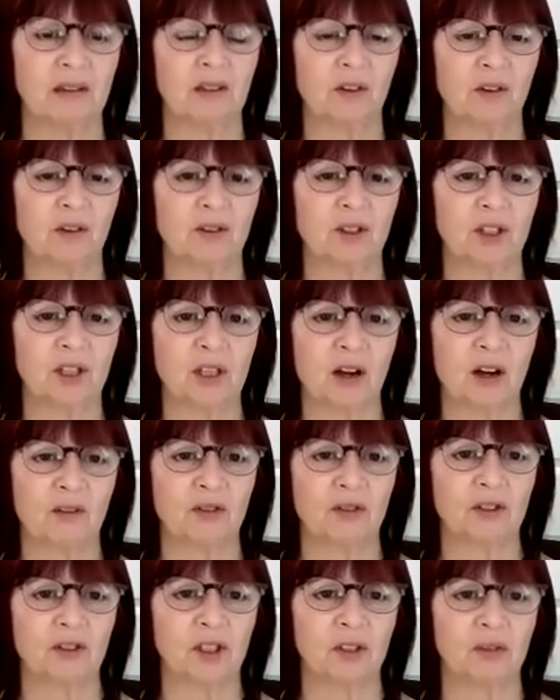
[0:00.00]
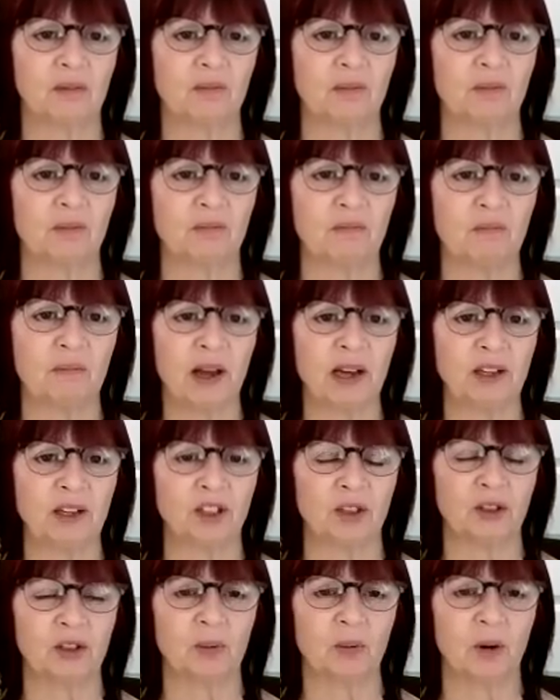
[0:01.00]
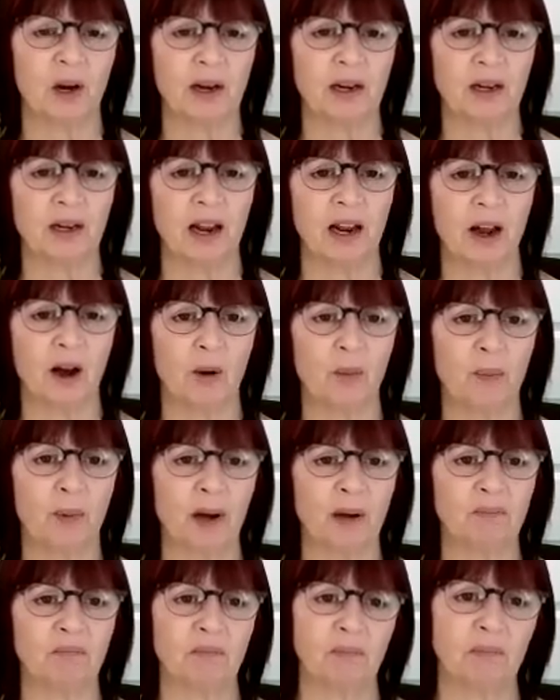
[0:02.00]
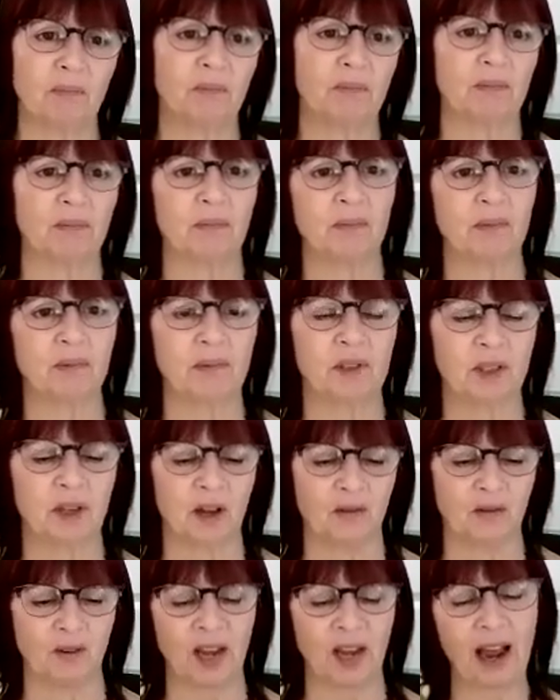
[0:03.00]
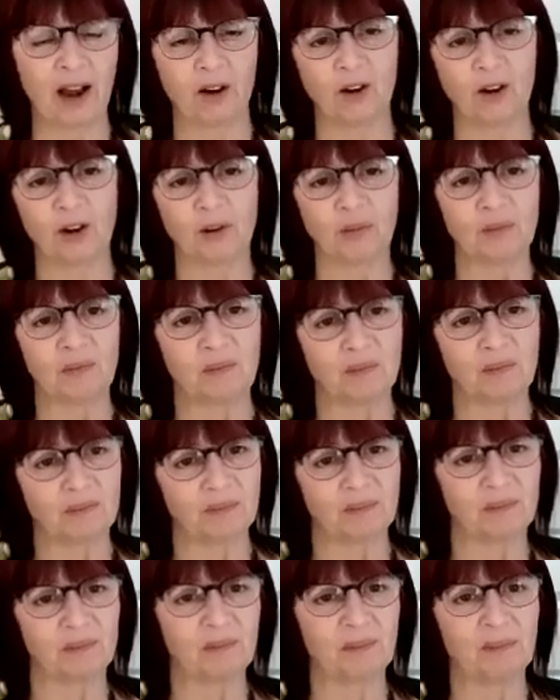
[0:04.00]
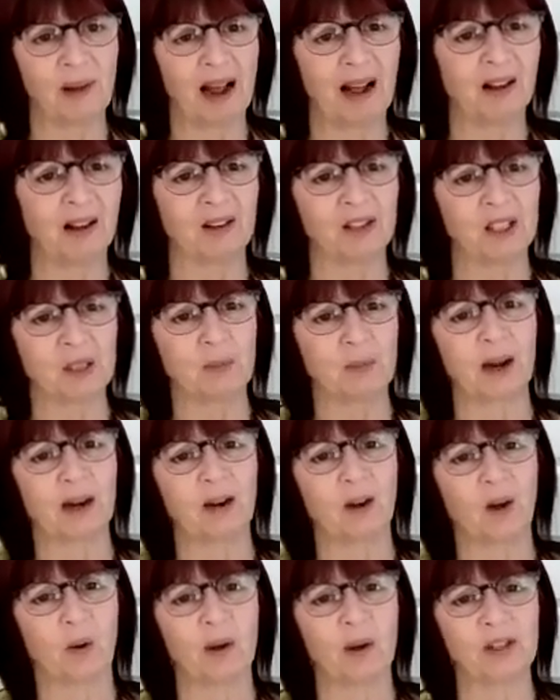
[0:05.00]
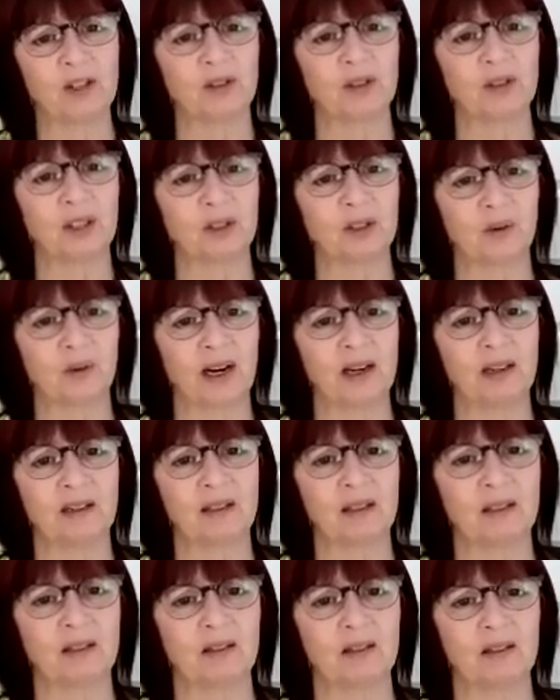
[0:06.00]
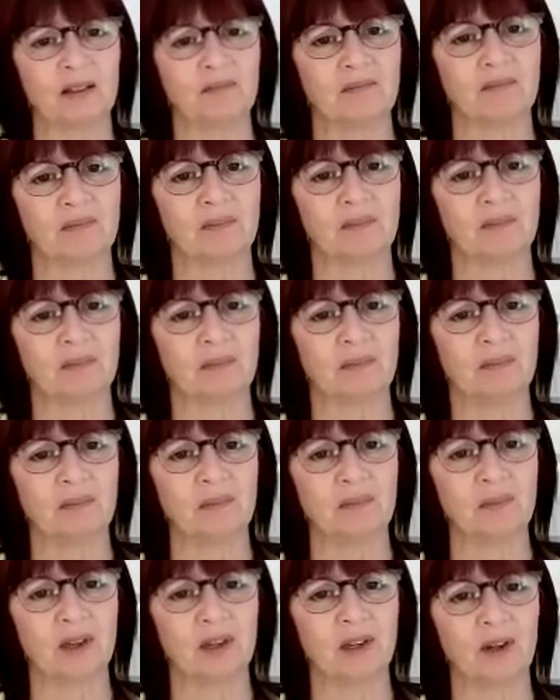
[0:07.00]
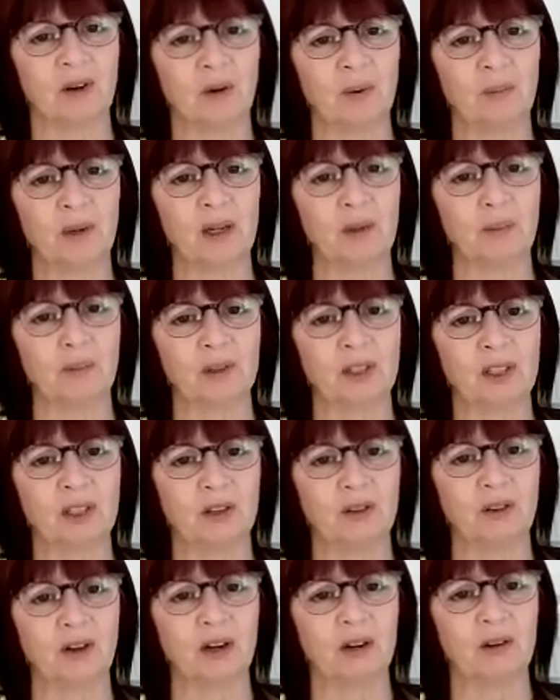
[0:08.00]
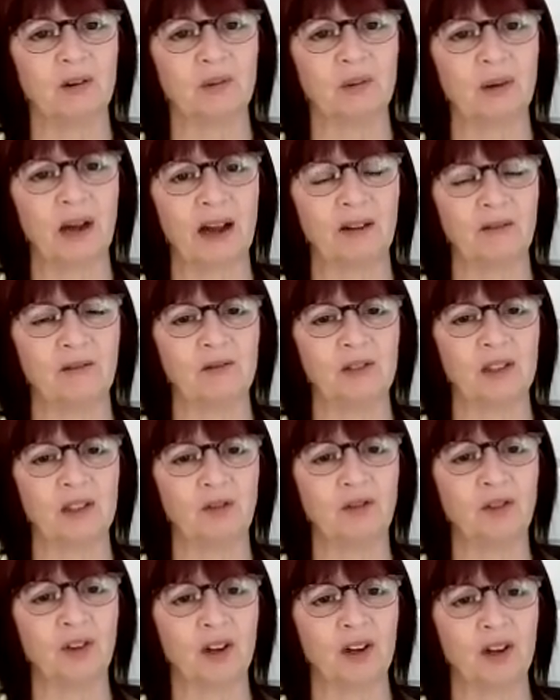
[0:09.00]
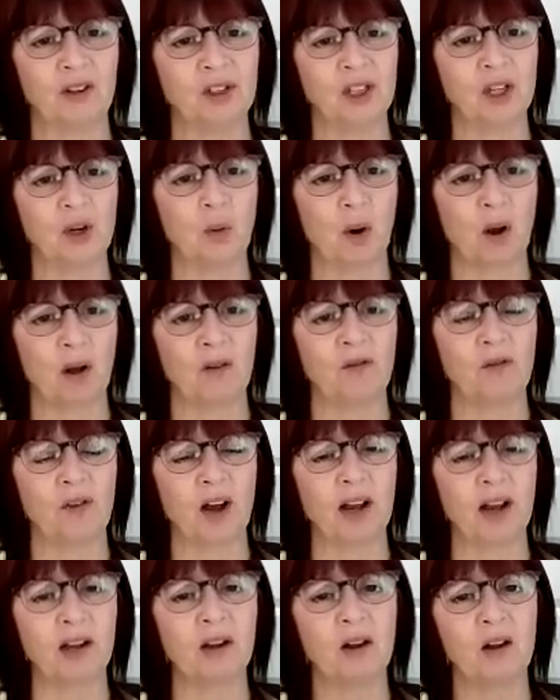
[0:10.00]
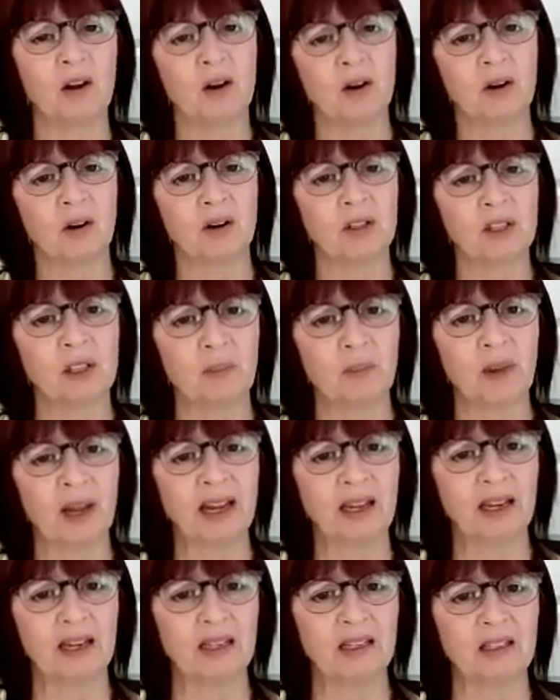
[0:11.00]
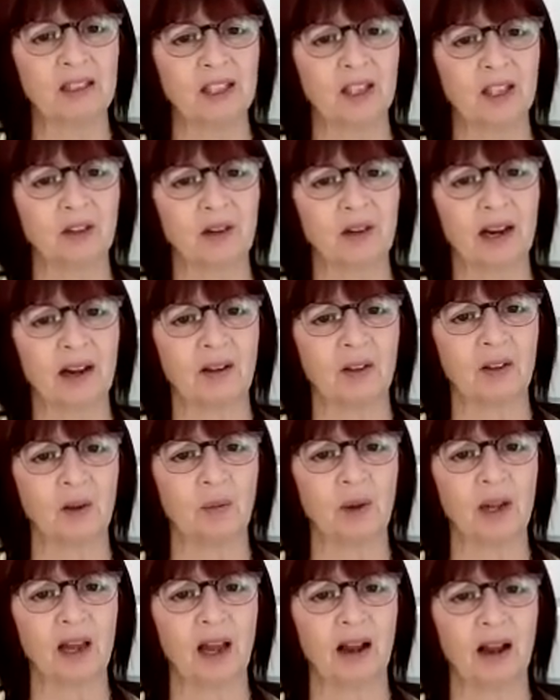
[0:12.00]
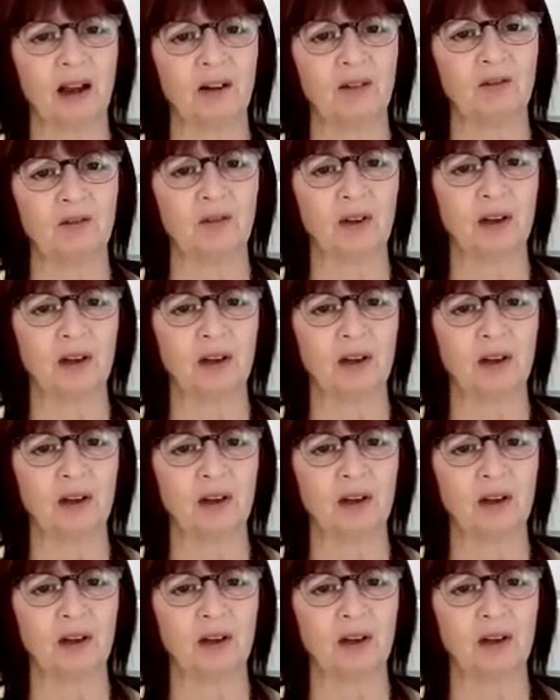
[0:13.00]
There's tougher measures right now, but it's kind of counterbalanced by low interest rates. Are people still going to have difficulty qualifying, or does it make it easier now that we have